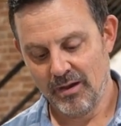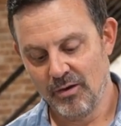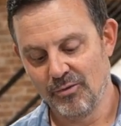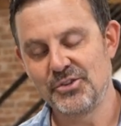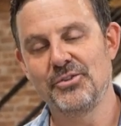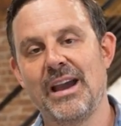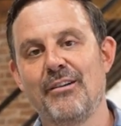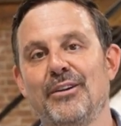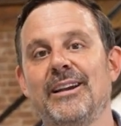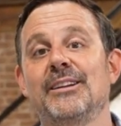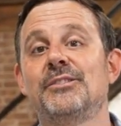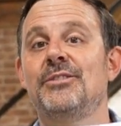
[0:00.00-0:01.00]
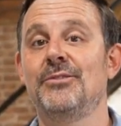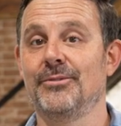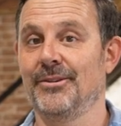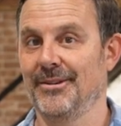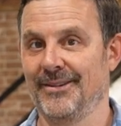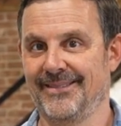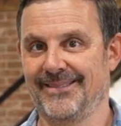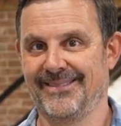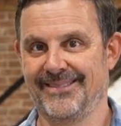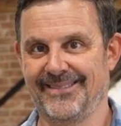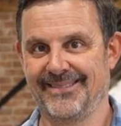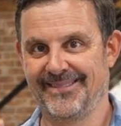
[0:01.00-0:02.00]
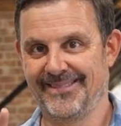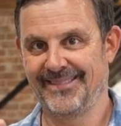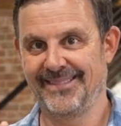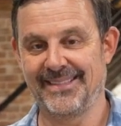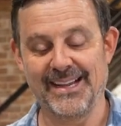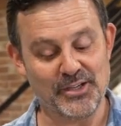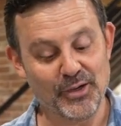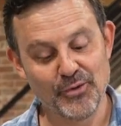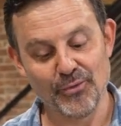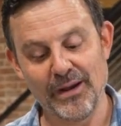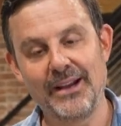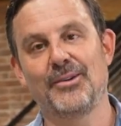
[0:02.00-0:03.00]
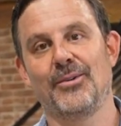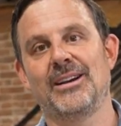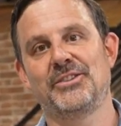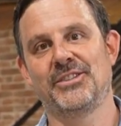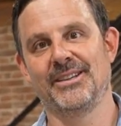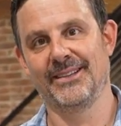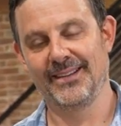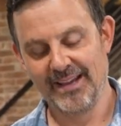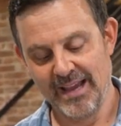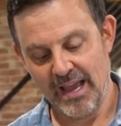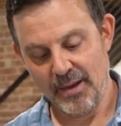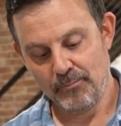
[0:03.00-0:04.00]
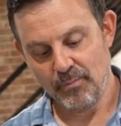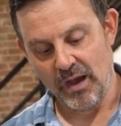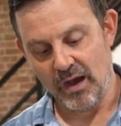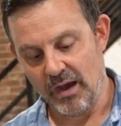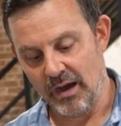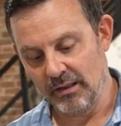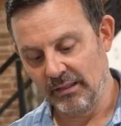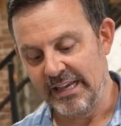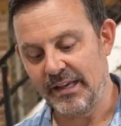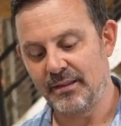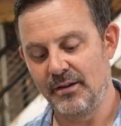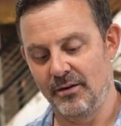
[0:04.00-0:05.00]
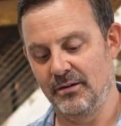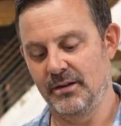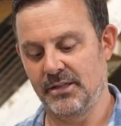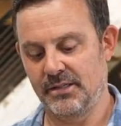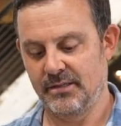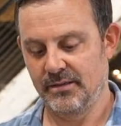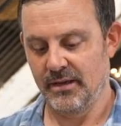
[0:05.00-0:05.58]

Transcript: Would you ever get a tuner? That's a great question. Leak the artist?